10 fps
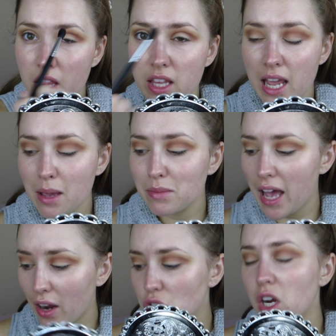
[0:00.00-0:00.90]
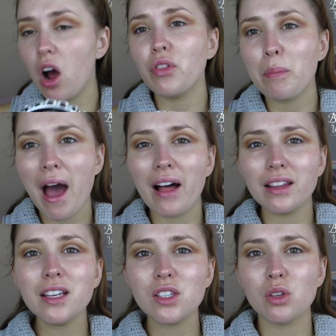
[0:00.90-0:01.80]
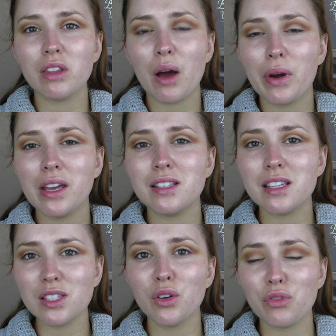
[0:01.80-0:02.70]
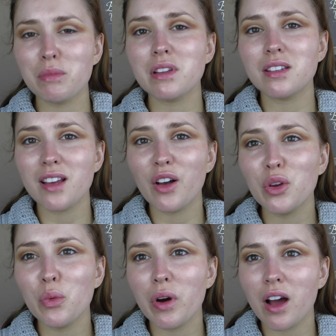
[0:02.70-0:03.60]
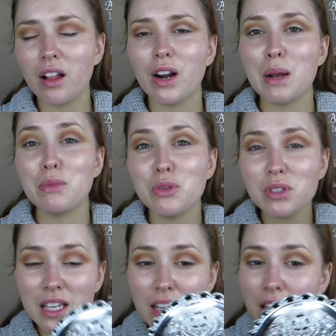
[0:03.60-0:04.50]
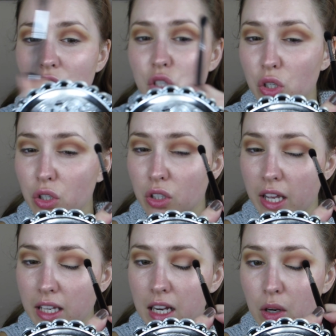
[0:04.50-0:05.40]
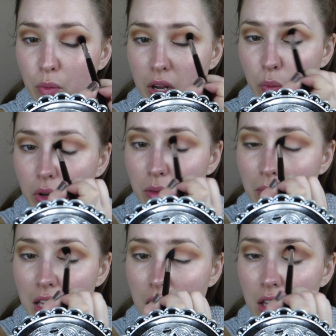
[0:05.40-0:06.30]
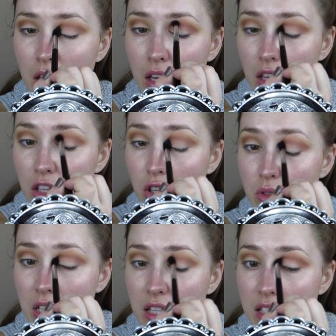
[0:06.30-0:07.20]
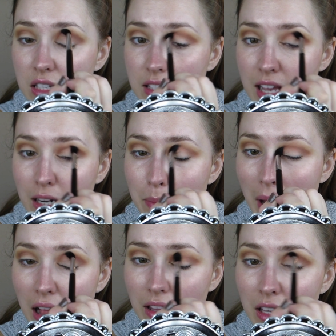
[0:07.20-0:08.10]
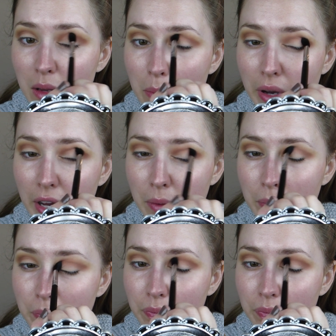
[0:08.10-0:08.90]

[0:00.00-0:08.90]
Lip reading: the names actually on the palette, so that way it's easier for me to tell you what color I'm using in case you're like getting ready with me using this exact palette. But